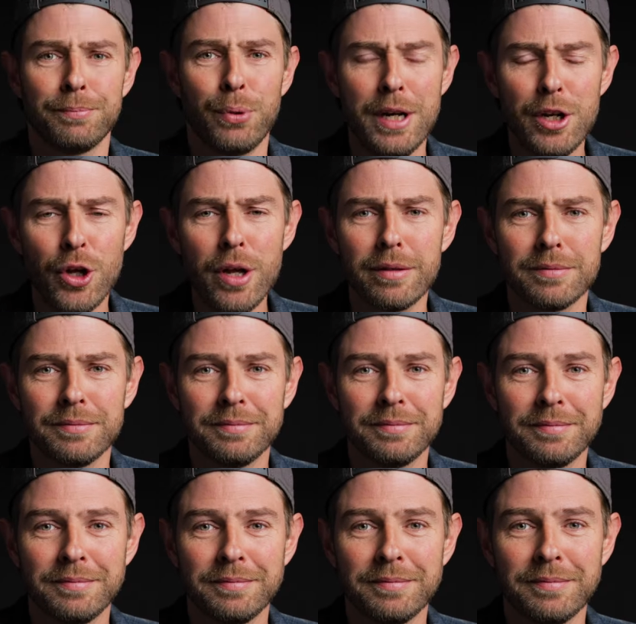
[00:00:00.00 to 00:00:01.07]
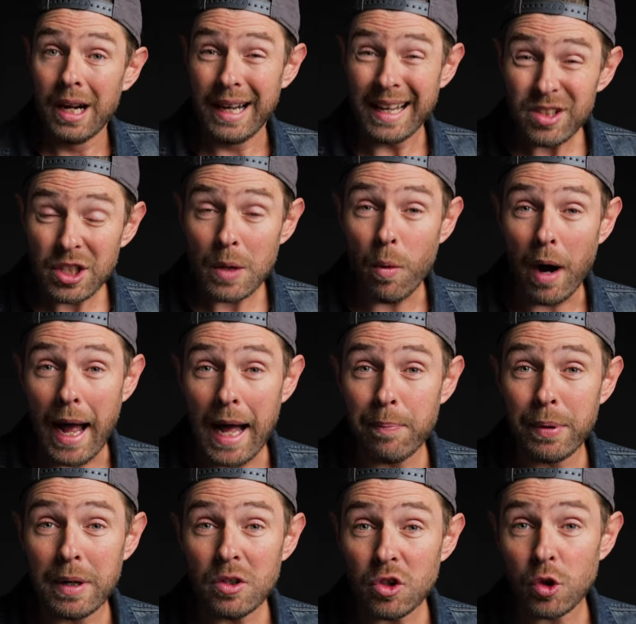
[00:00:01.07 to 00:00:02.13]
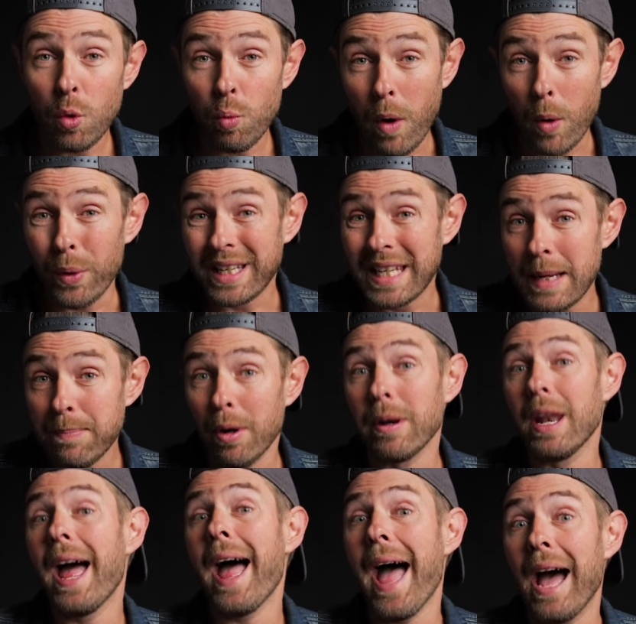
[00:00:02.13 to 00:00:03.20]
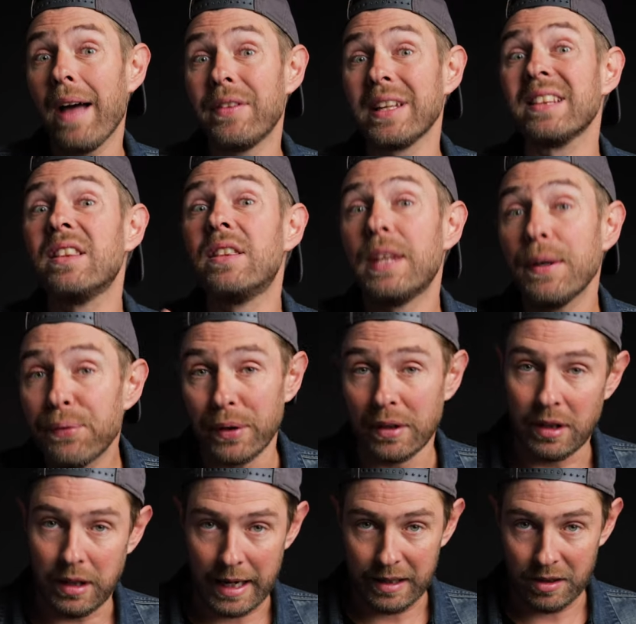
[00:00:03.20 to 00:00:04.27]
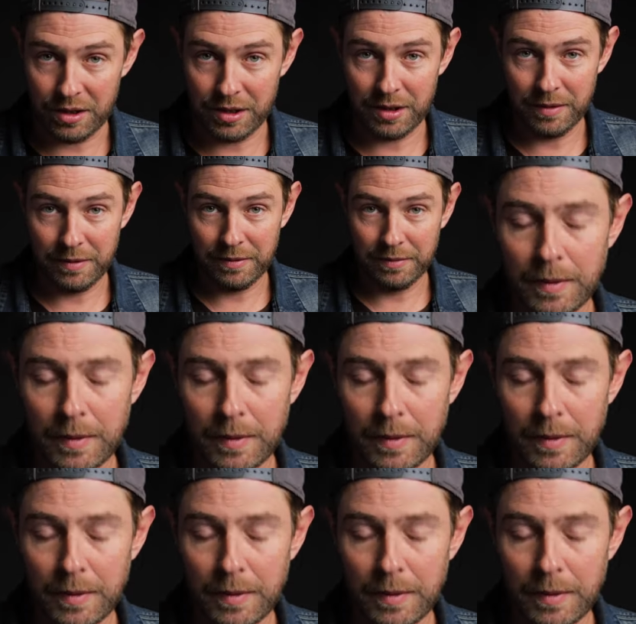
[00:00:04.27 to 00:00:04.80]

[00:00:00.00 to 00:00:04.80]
Pretty good. Let's see what happens when we keep on adding different lights.